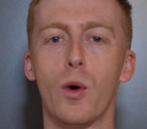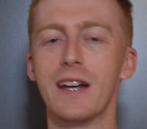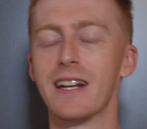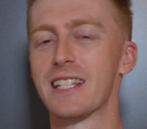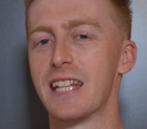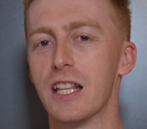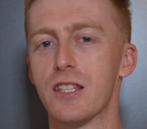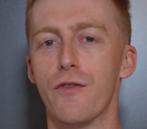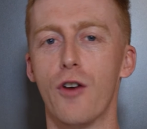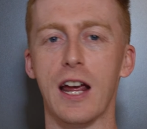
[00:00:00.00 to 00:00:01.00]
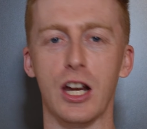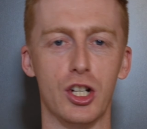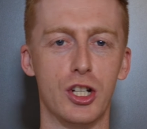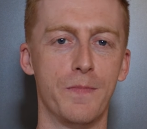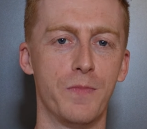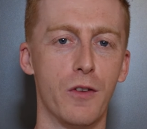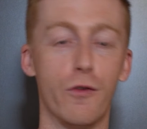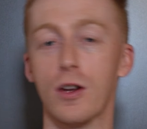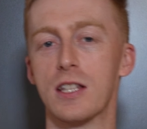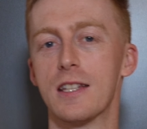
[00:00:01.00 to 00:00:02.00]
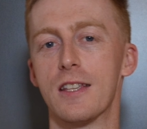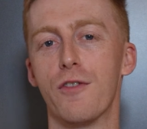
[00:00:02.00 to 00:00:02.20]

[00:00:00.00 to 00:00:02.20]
quite an extensive range. For instance,